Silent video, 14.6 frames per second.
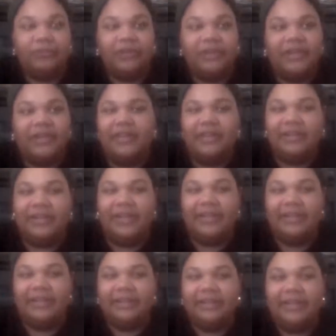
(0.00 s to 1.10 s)
were kind of
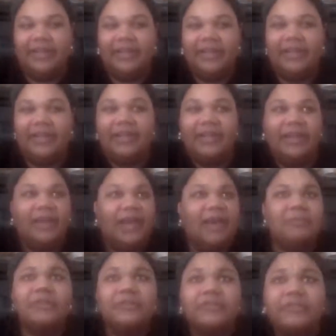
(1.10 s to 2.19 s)
like I
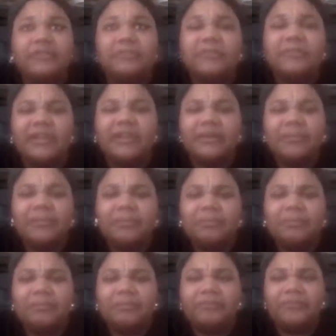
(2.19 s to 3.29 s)
would assume like a
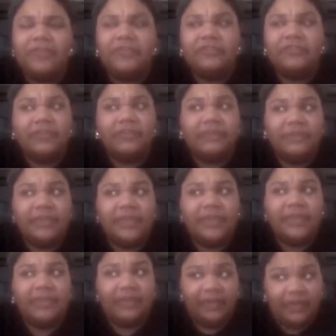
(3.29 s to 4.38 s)
feature
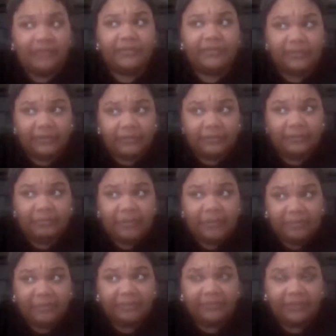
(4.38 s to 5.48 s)
thing ever since
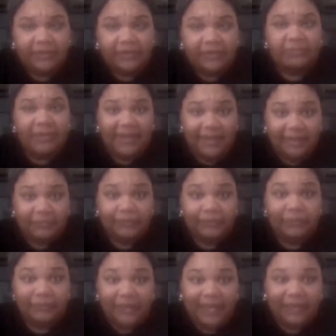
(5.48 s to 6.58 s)
people started buying
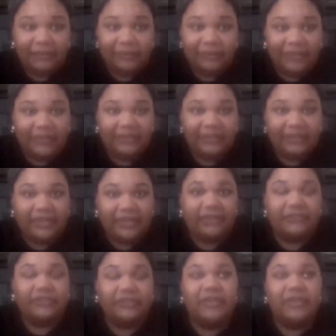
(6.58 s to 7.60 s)
more black oriented things.